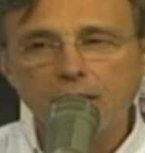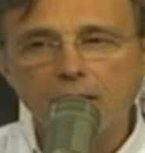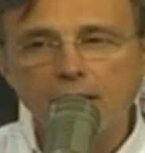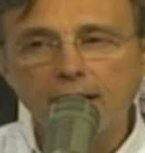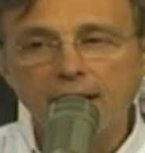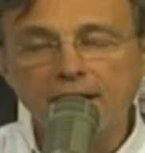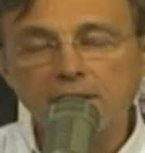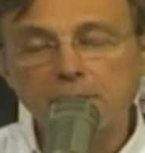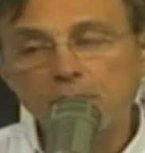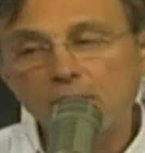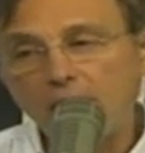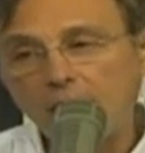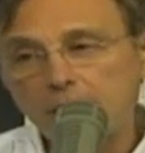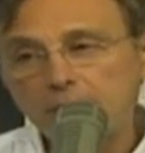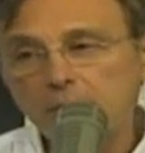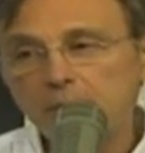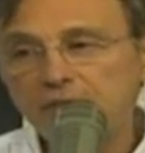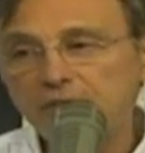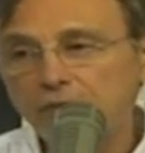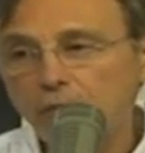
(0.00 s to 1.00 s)
And the
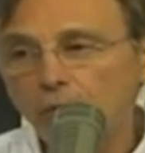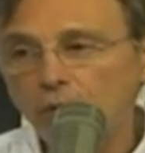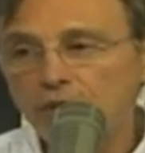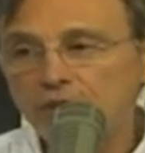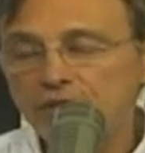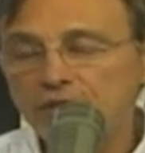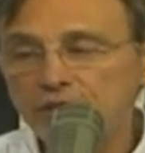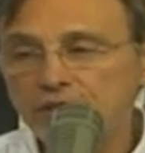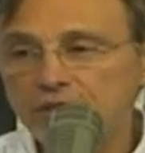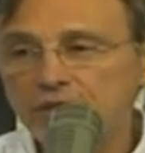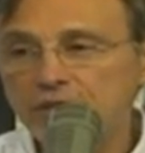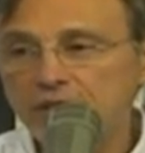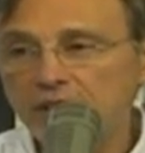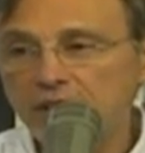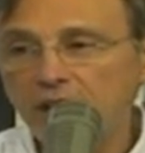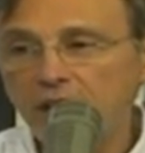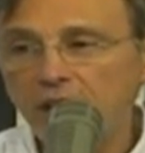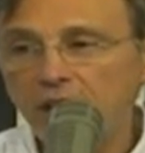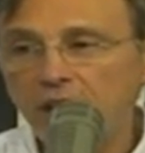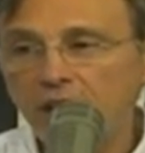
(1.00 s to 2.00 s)
problem, of course, is
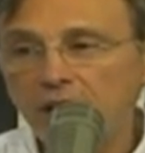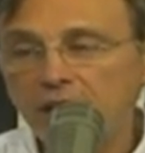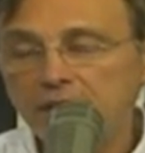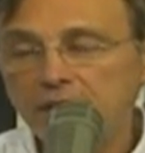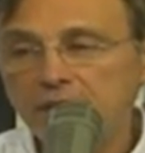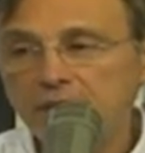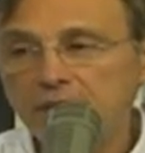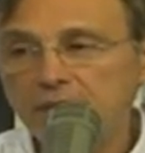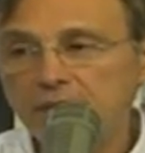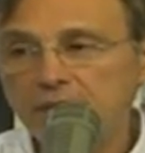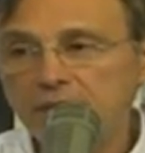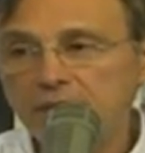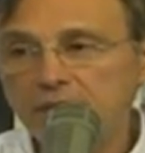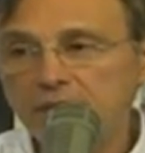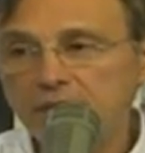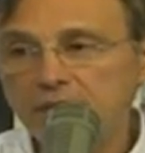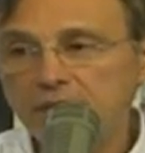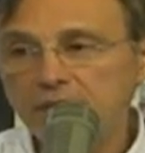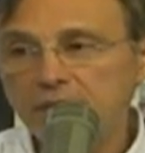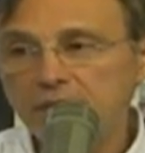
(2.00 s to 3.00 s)
that
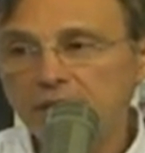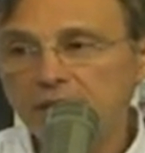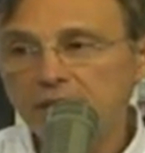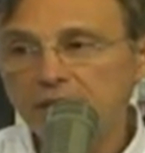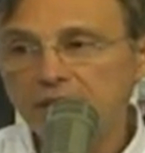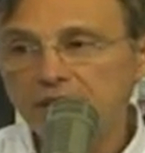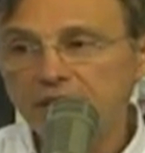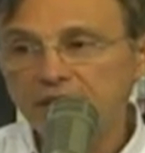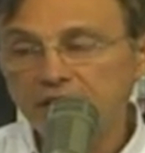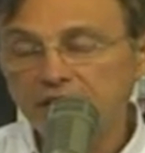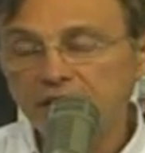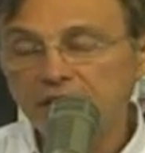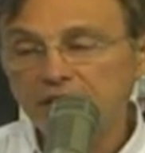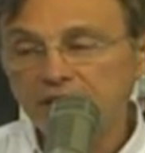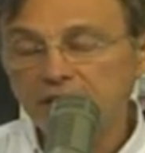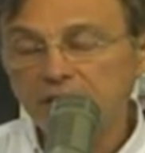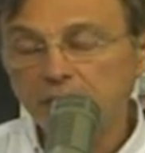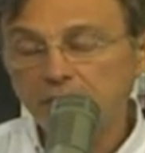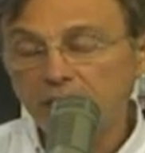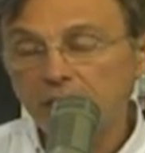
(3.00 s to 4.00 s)

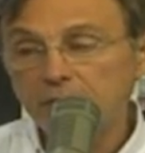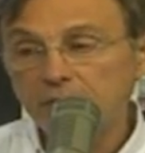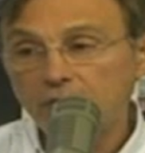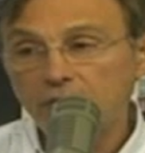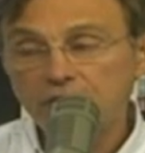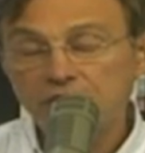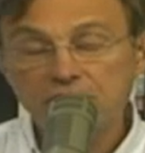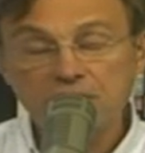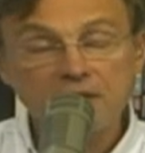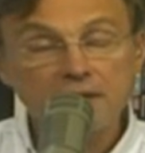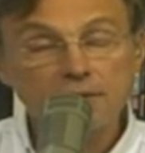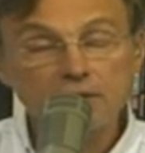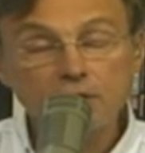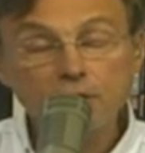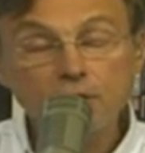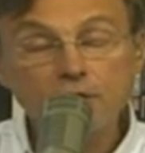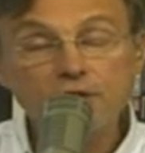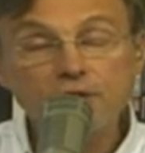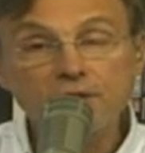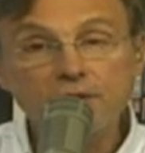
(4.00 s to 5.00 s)
the problem, of course, is
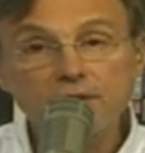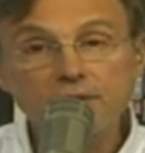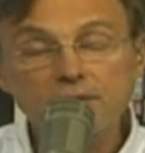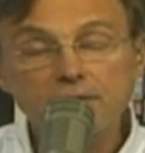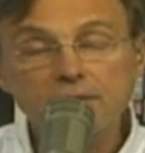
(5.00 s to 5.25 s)
evolution.